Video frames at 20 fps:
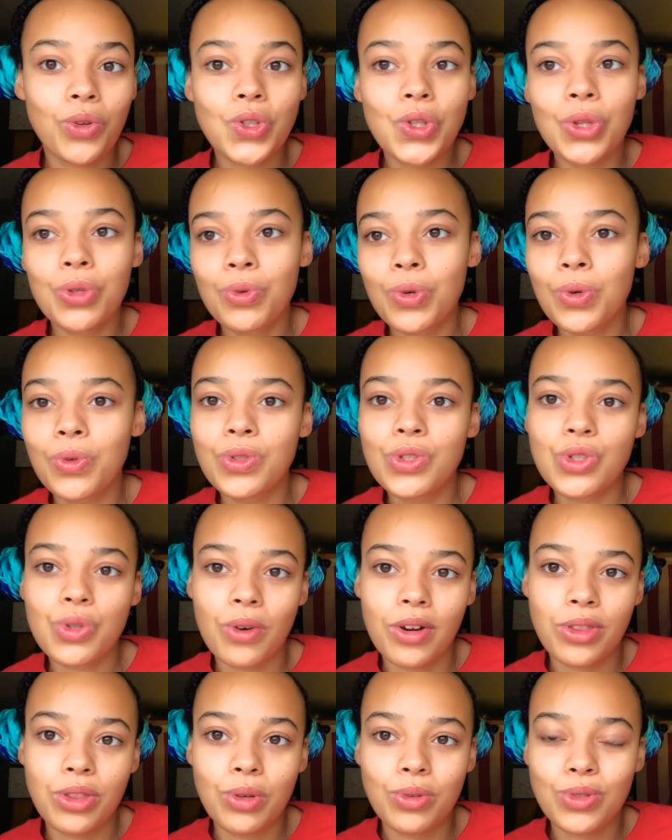through and
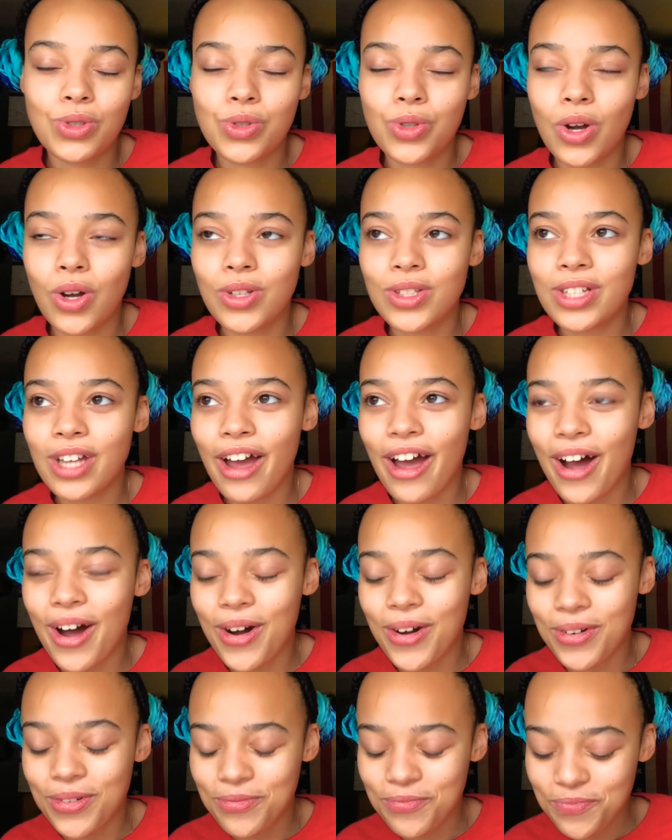sort those draws
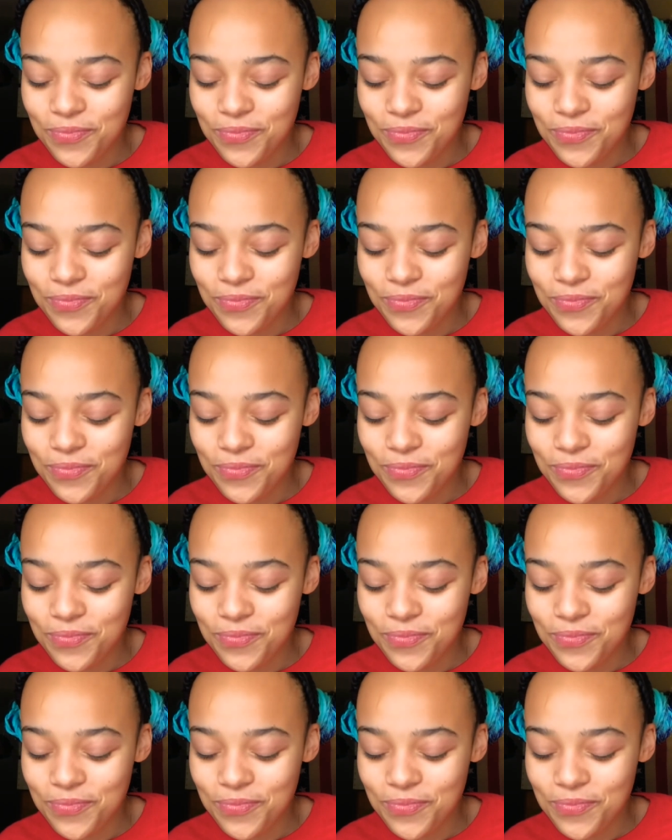out.